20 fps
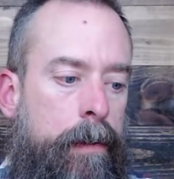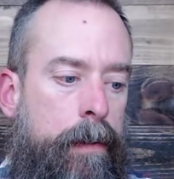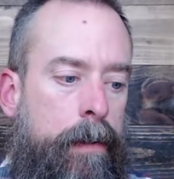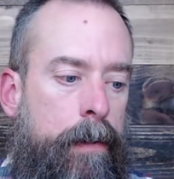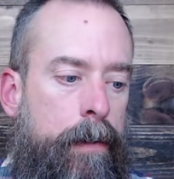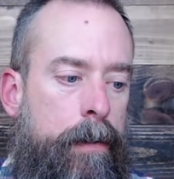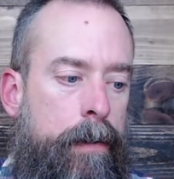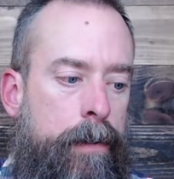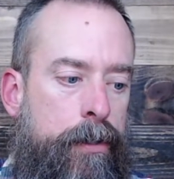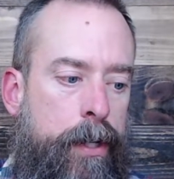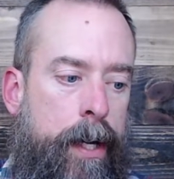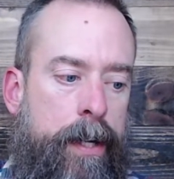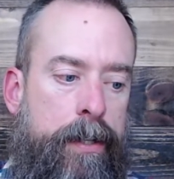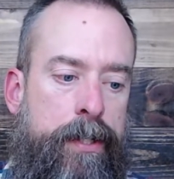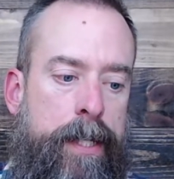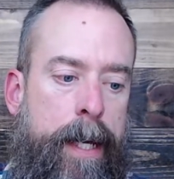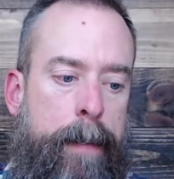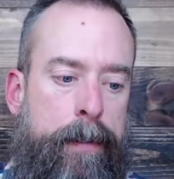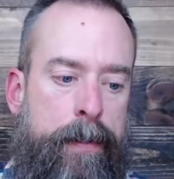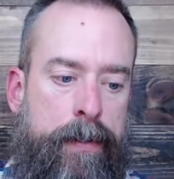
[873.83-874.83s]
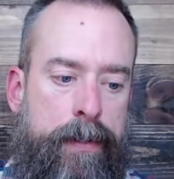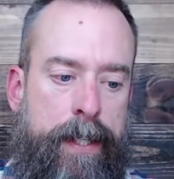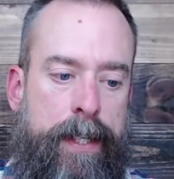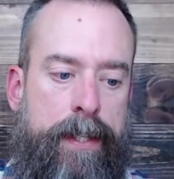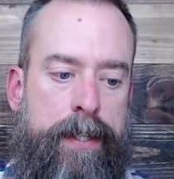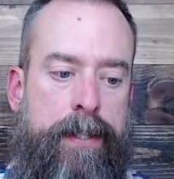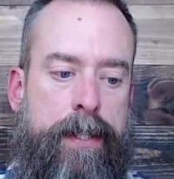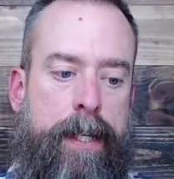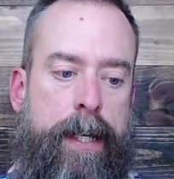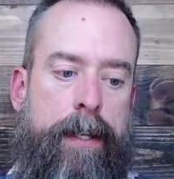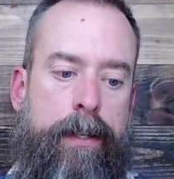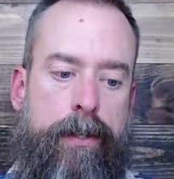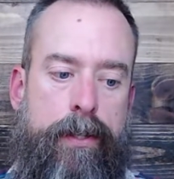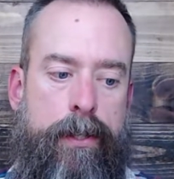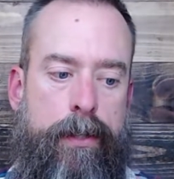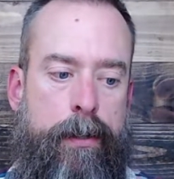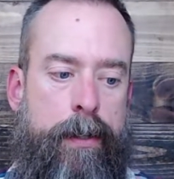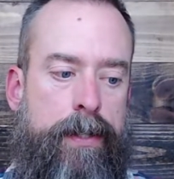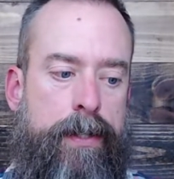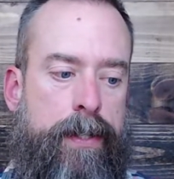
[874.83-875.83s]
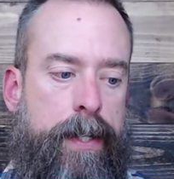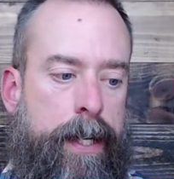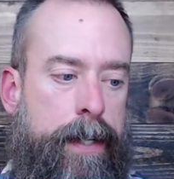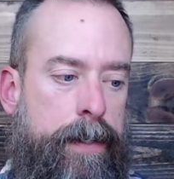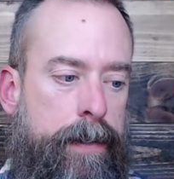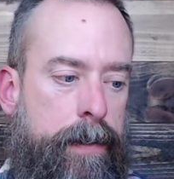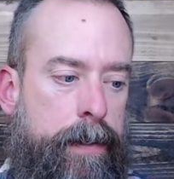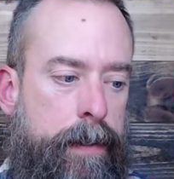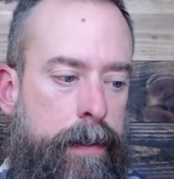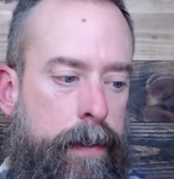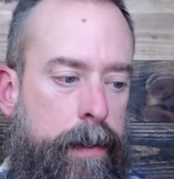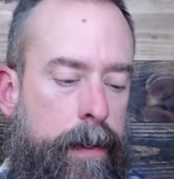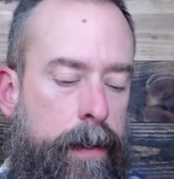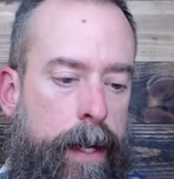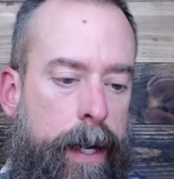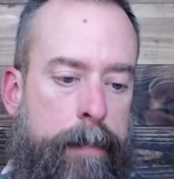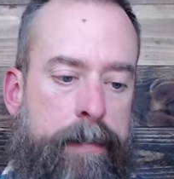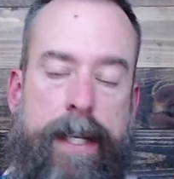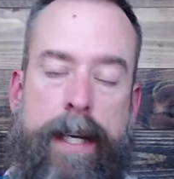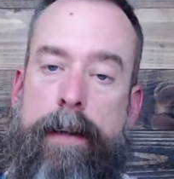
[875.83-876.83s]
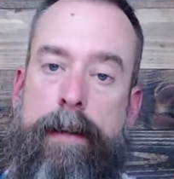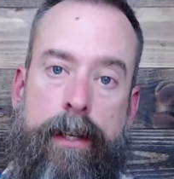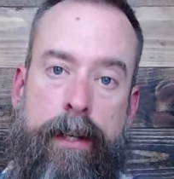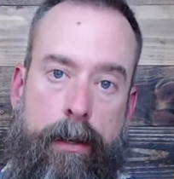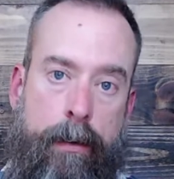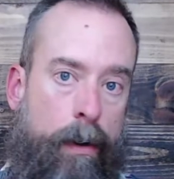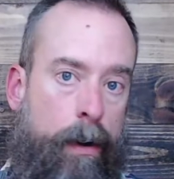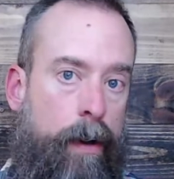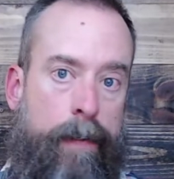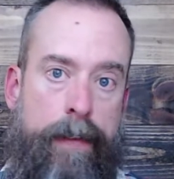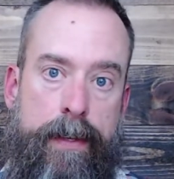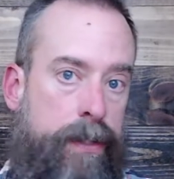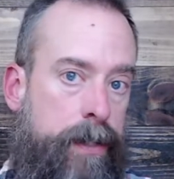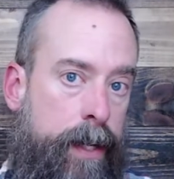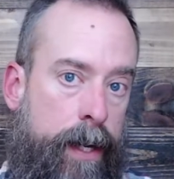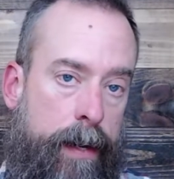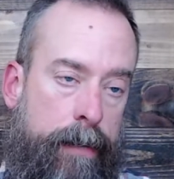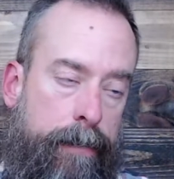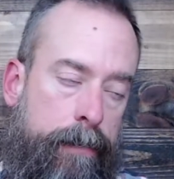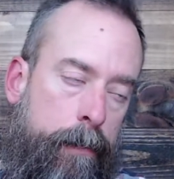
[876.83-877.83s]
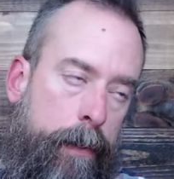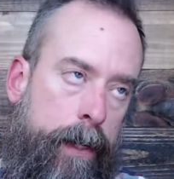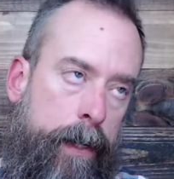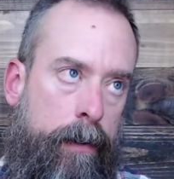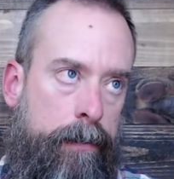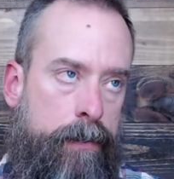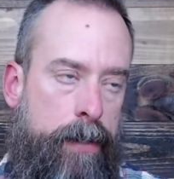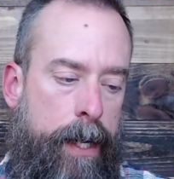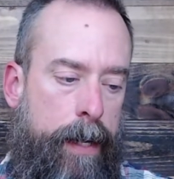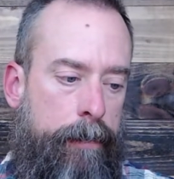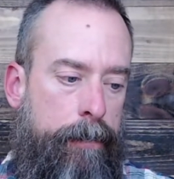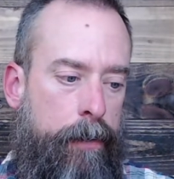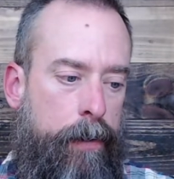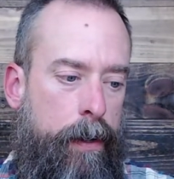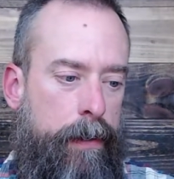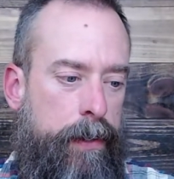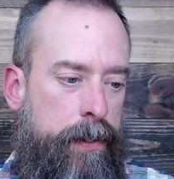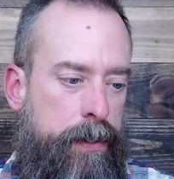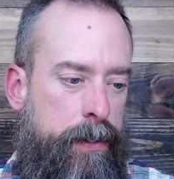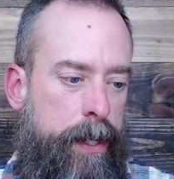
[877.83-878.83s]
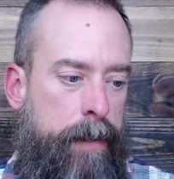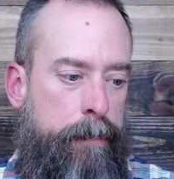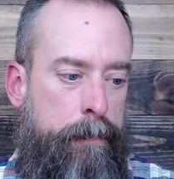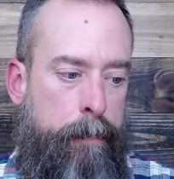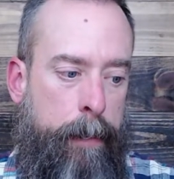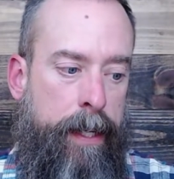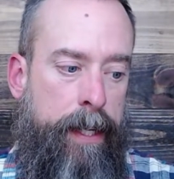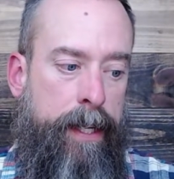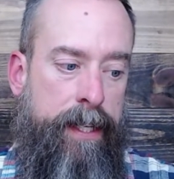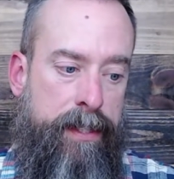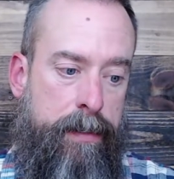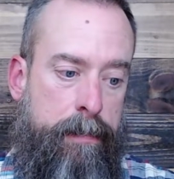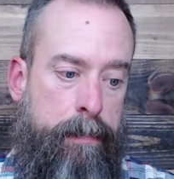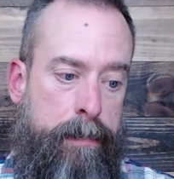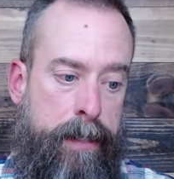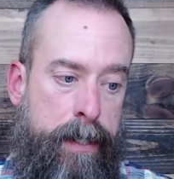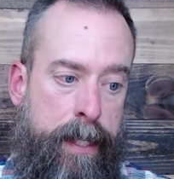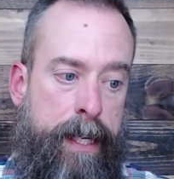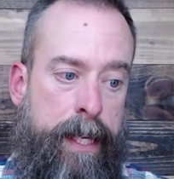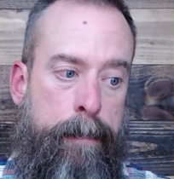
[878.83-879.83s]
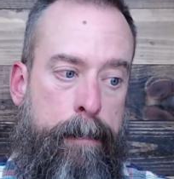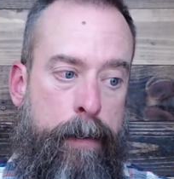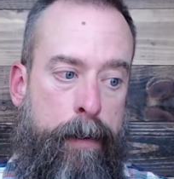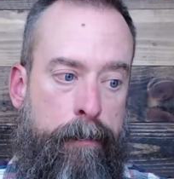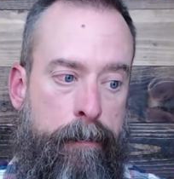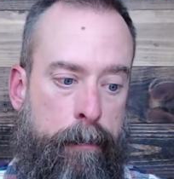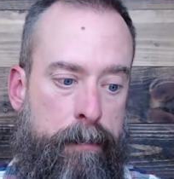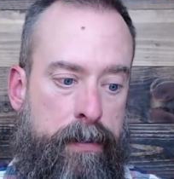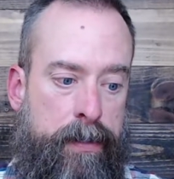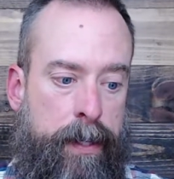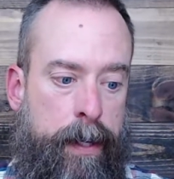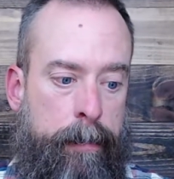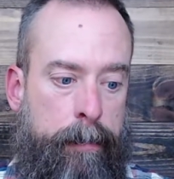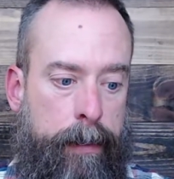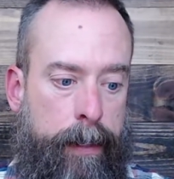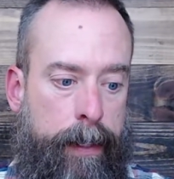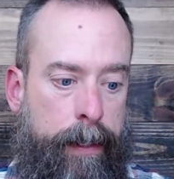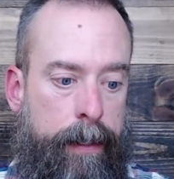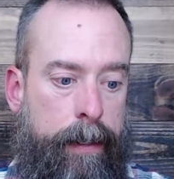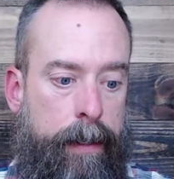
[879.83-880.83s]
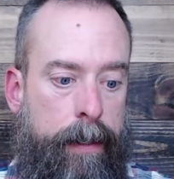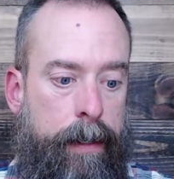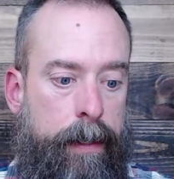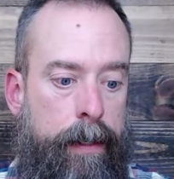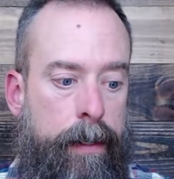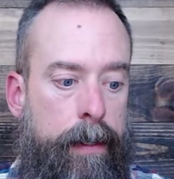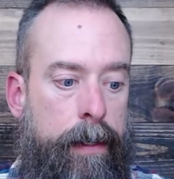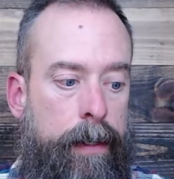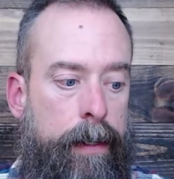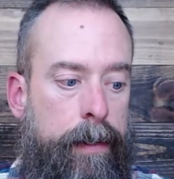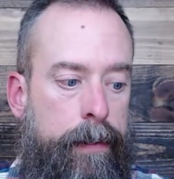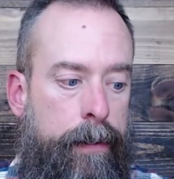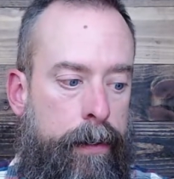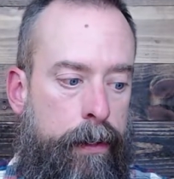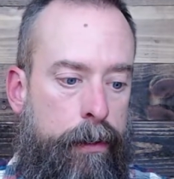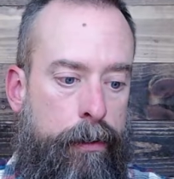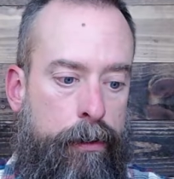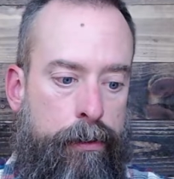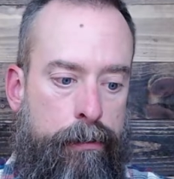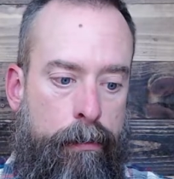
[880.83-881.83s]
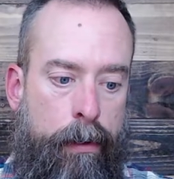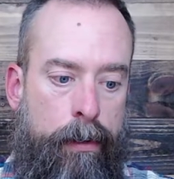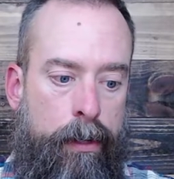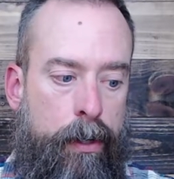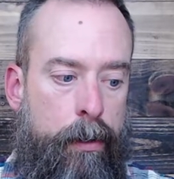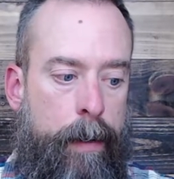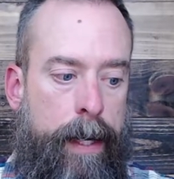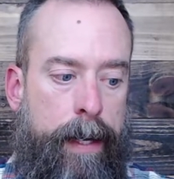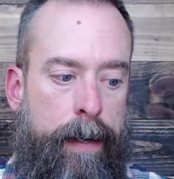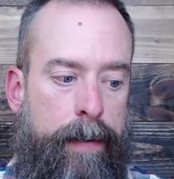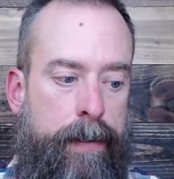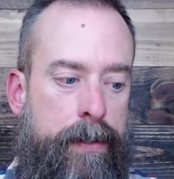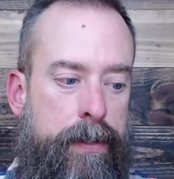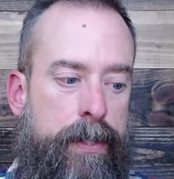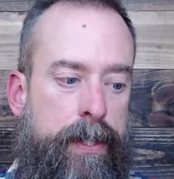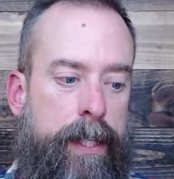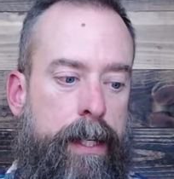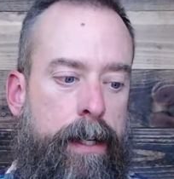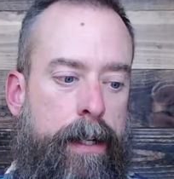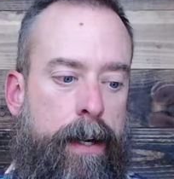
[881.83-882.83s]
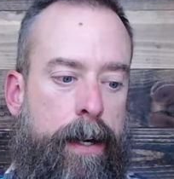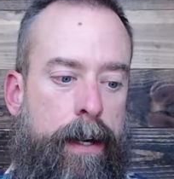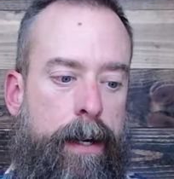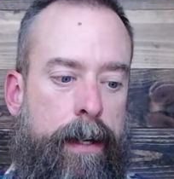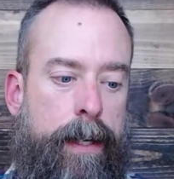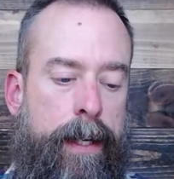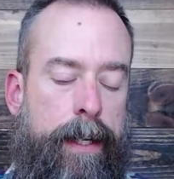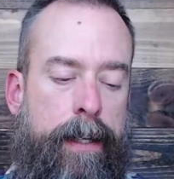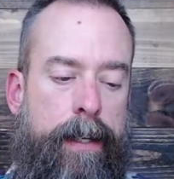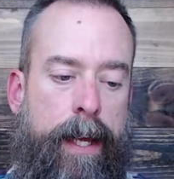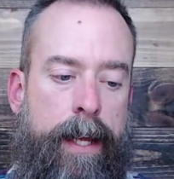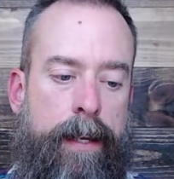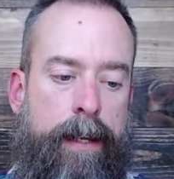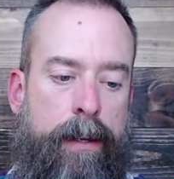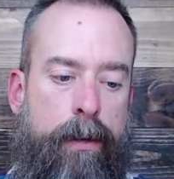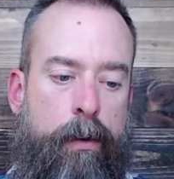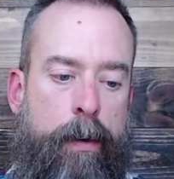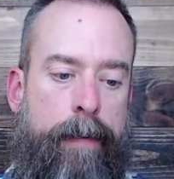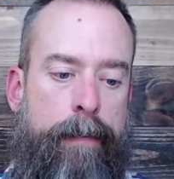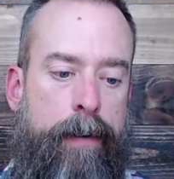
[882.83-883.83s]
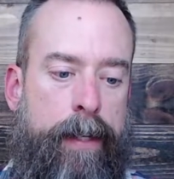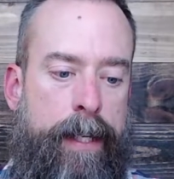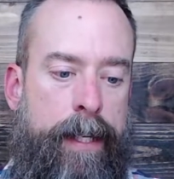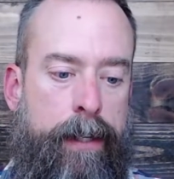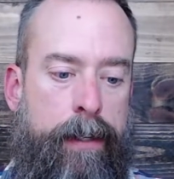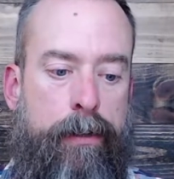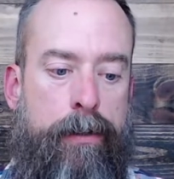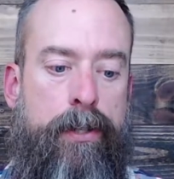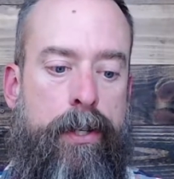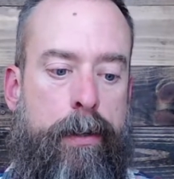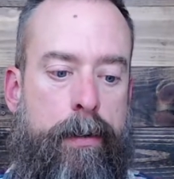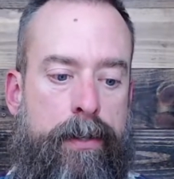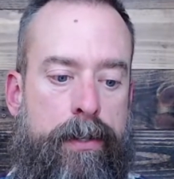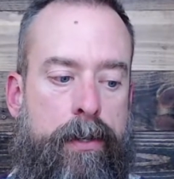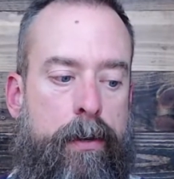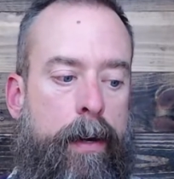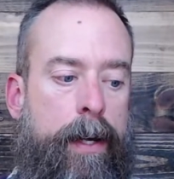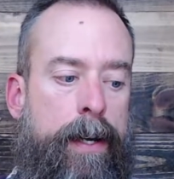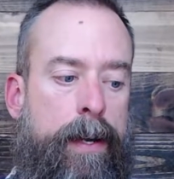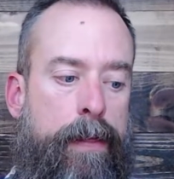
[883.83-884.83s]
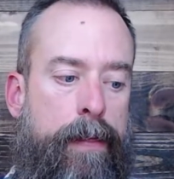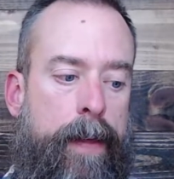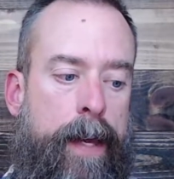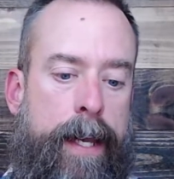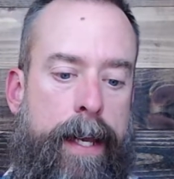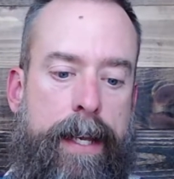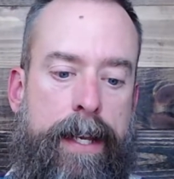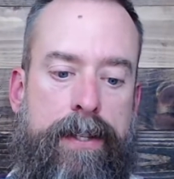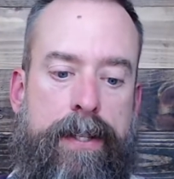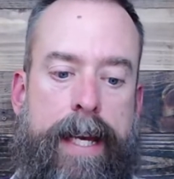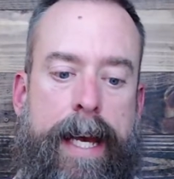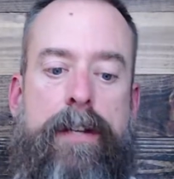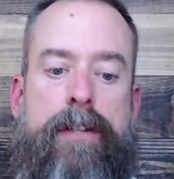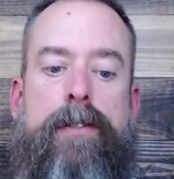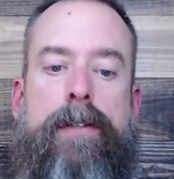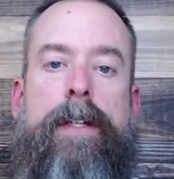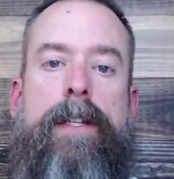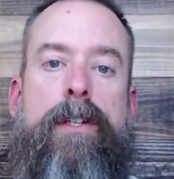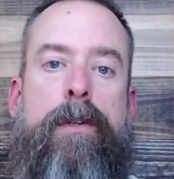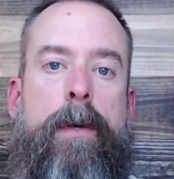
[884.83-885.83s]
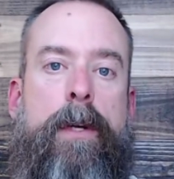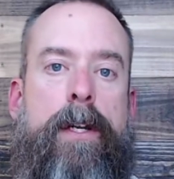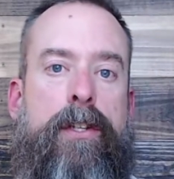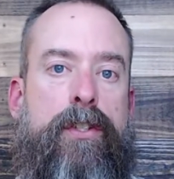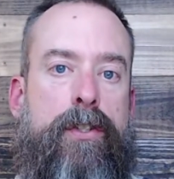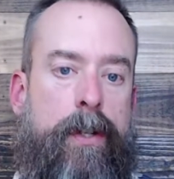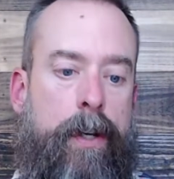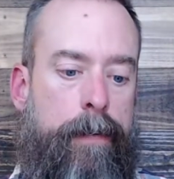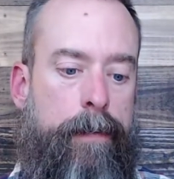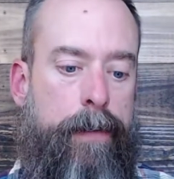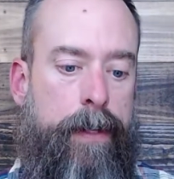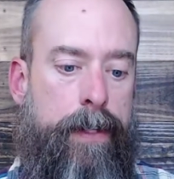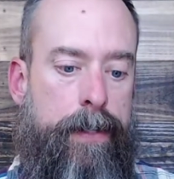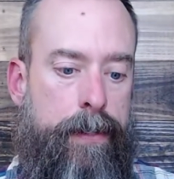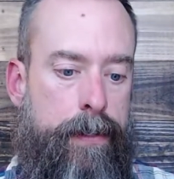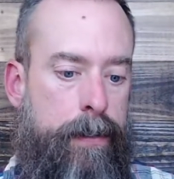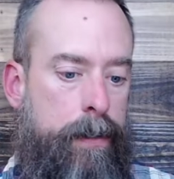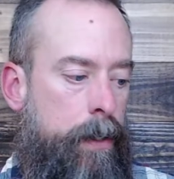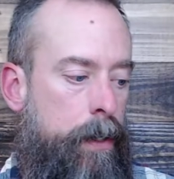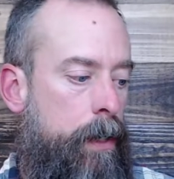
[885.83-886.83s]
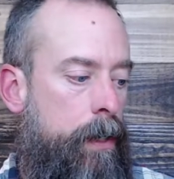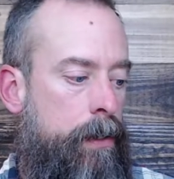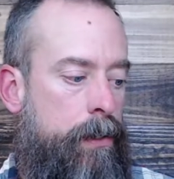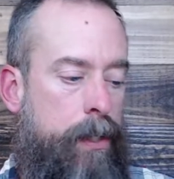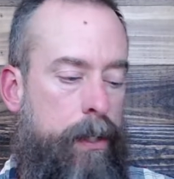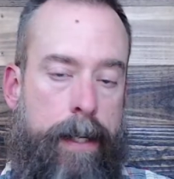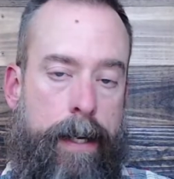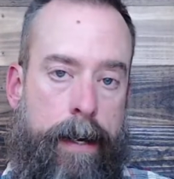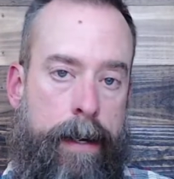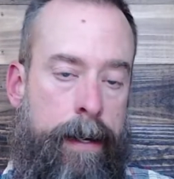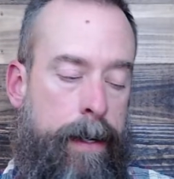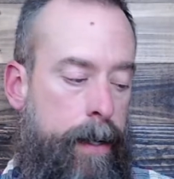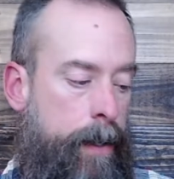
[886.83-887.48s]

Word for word: John chapter 16, Yeshua says, I'm telling you all this stuff, and we don't have time for all this stuff, but it's to keep you from stumbling. They're going to throw you out of the synagogue, and whoever kills you is going to think he's actually doing service to God.